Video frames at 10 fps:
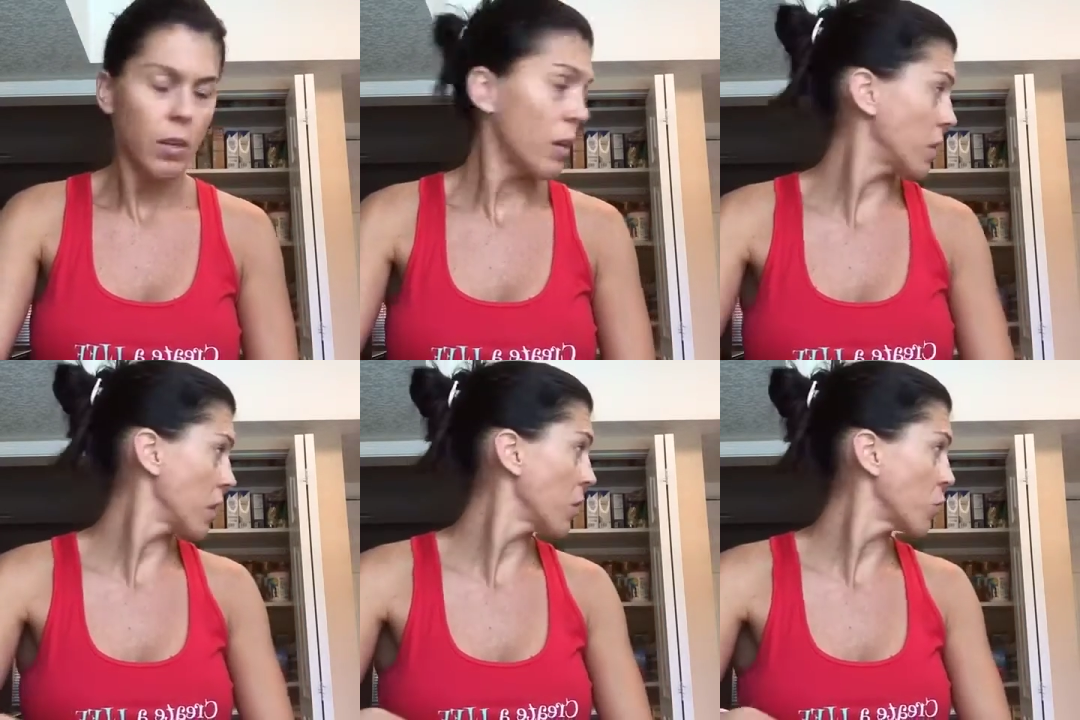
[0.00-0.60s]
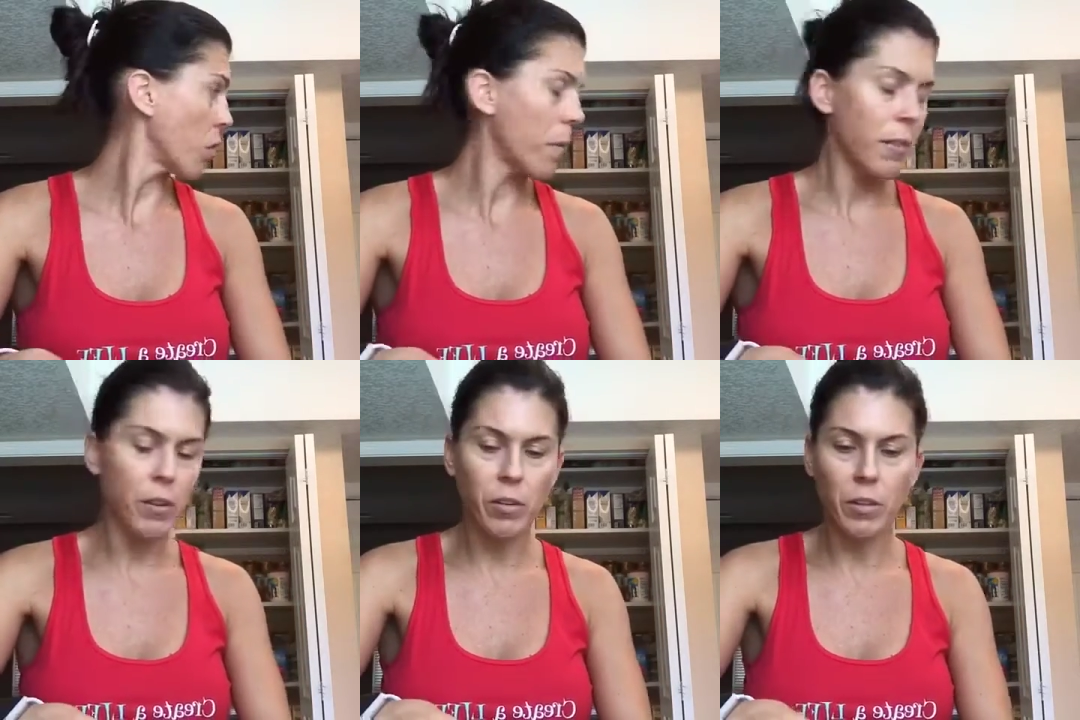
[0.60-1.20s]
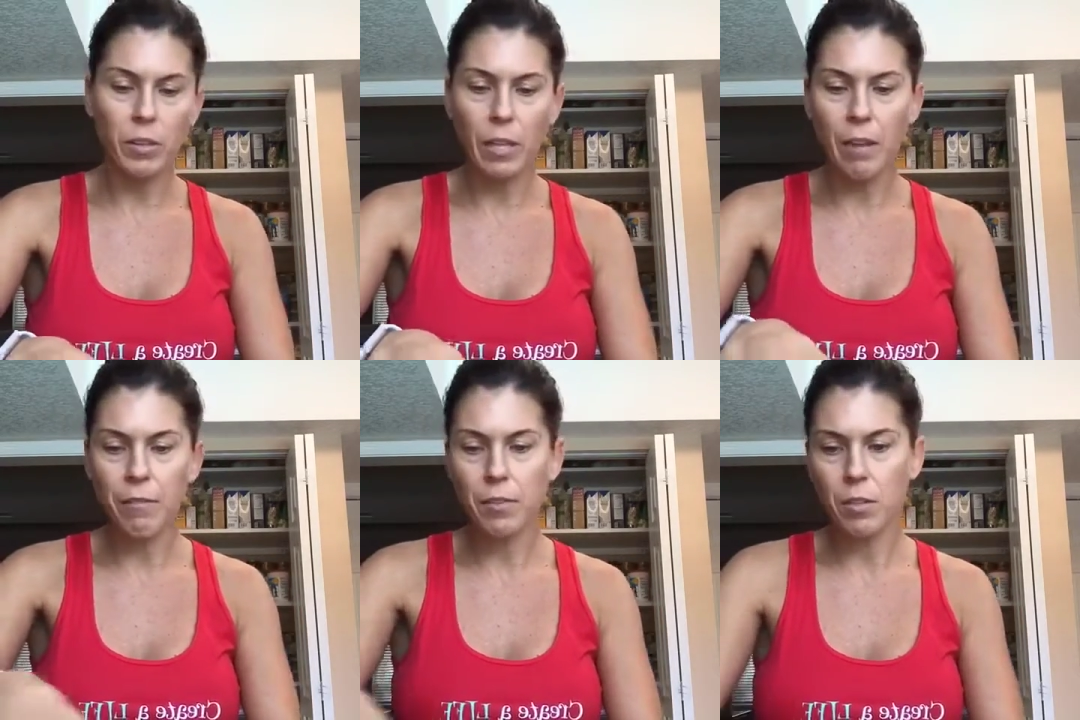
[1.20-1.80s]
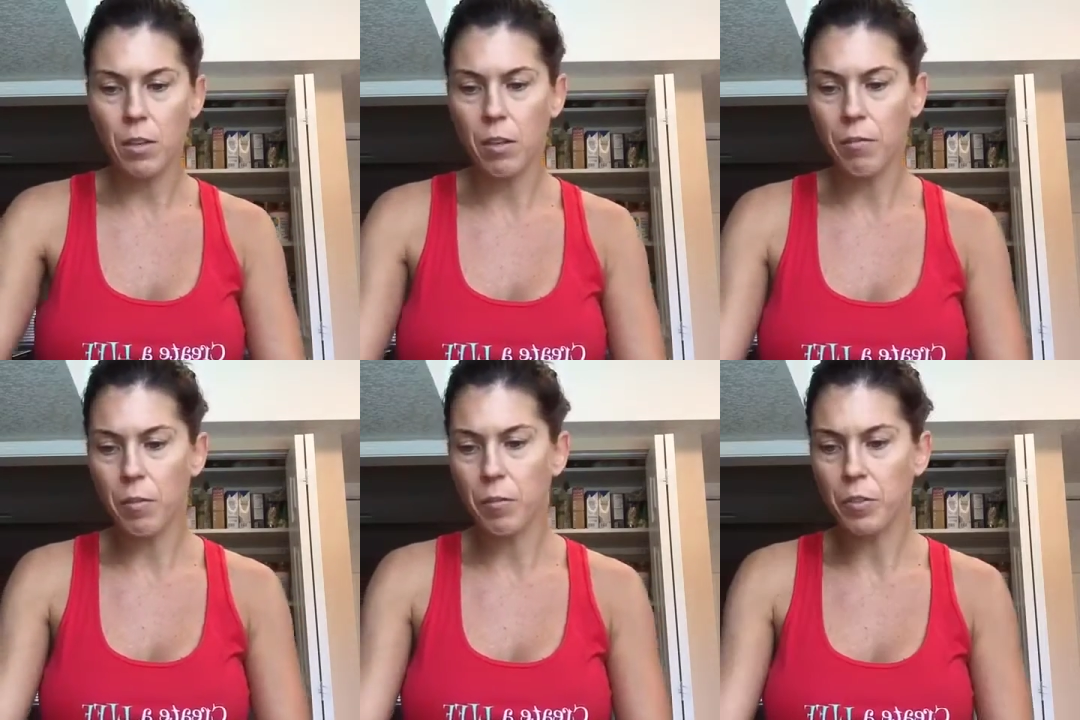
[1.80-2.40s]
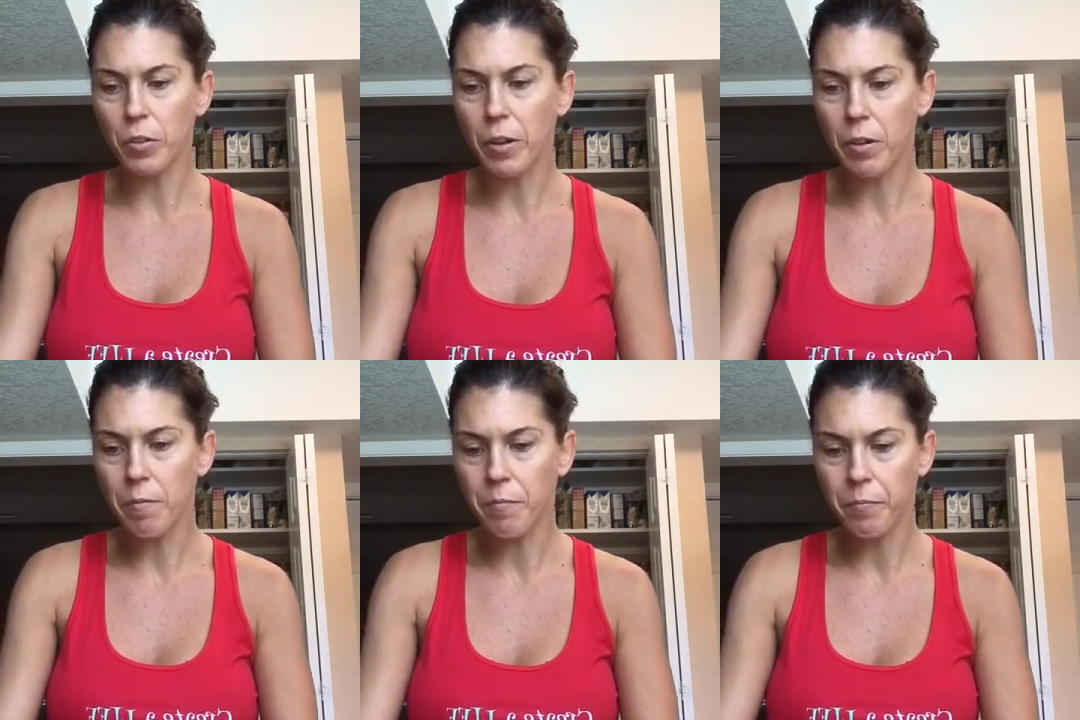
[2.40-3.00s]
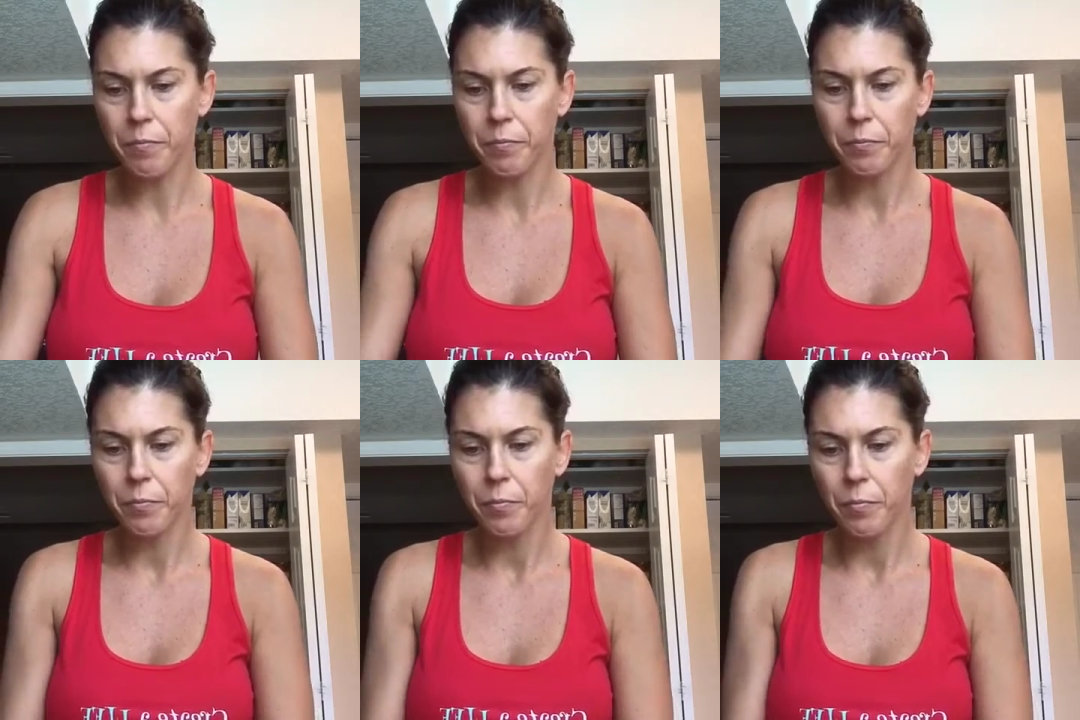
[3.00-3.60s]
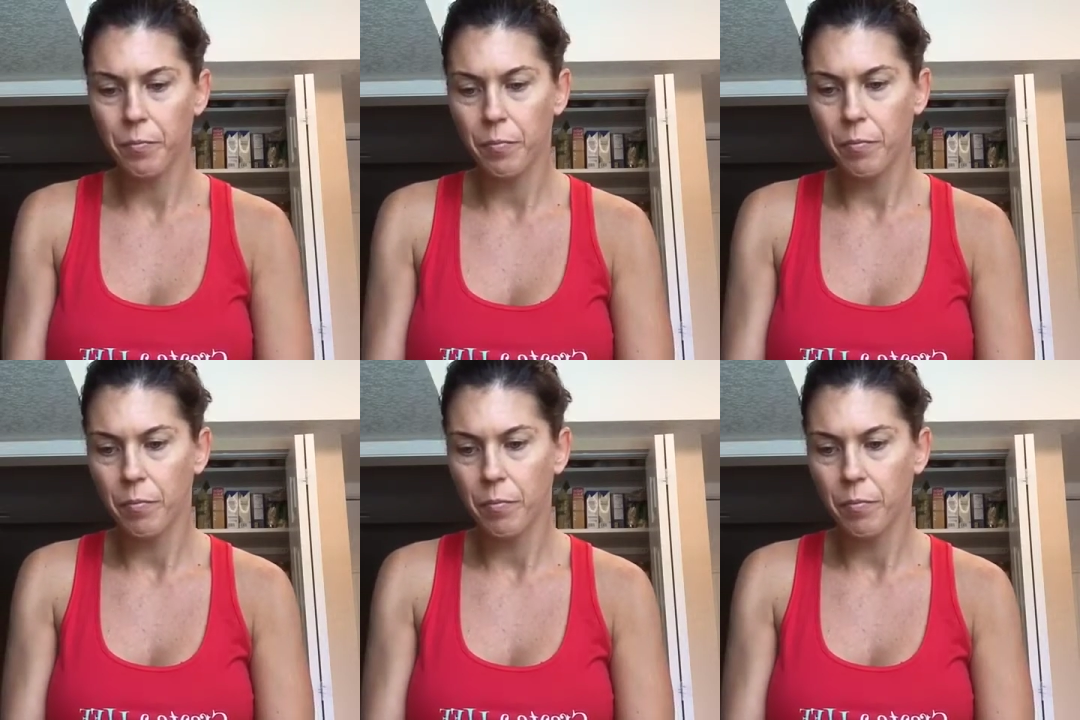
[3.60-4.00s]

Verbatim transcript: It's in the drawer right there to the left of the refrigerator. Oh.